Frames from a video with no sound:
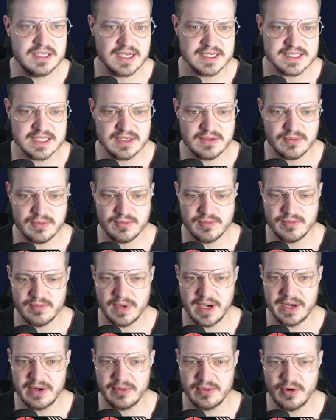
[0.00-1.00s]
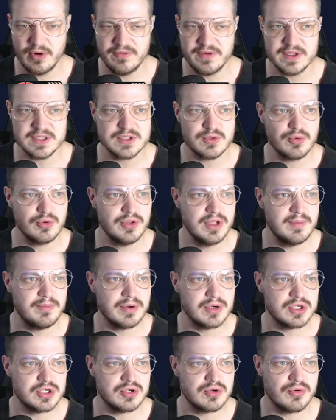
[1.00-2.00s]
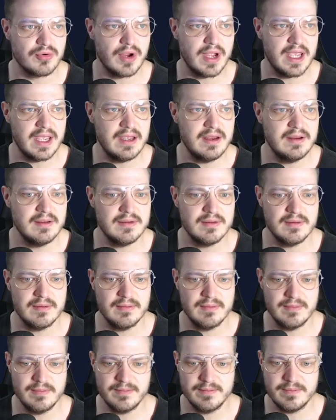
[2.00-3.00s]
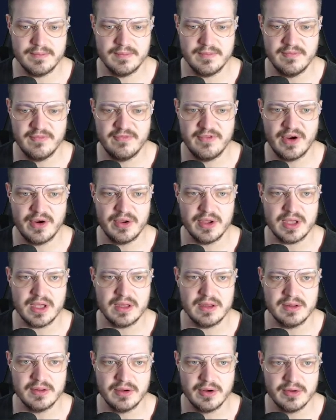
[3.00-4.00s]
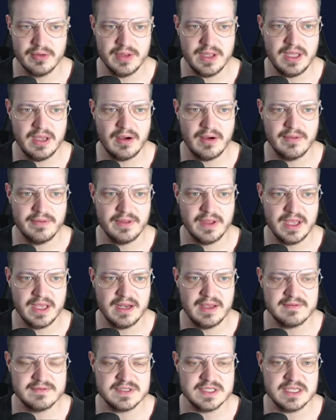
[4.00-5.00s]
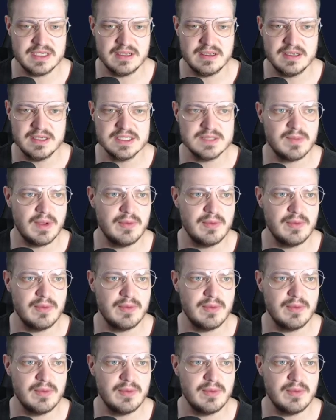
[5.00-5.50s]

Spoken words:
doesn't, I don't know if it's really portrayed very clearly on the NFTs.